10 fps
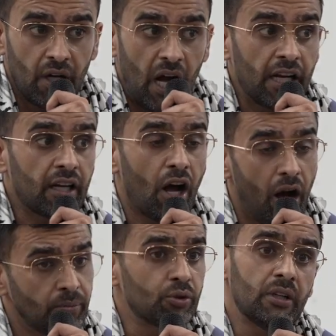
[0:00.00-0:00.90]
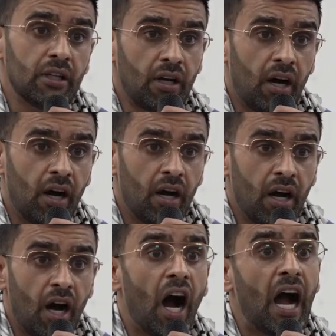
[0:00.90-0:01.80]
And alhamdulillah,
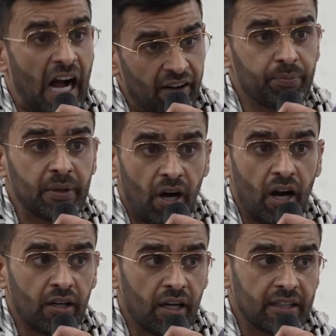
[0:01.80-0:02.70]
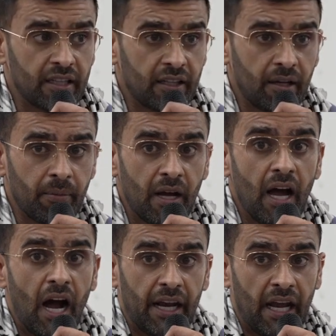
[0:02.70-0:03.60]
I have been highlighting them
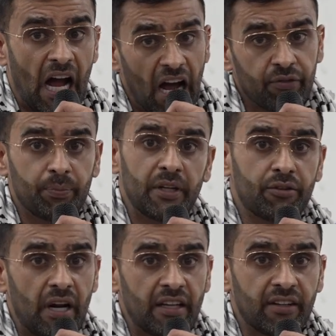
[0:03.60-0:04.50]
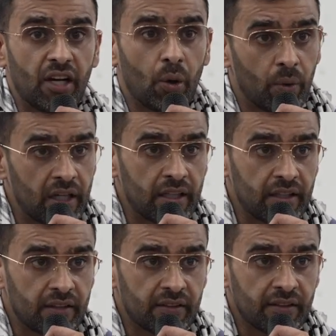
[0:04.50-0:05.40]
and I have been raising
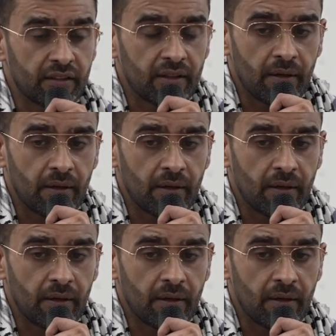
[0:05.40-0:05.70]
awareness.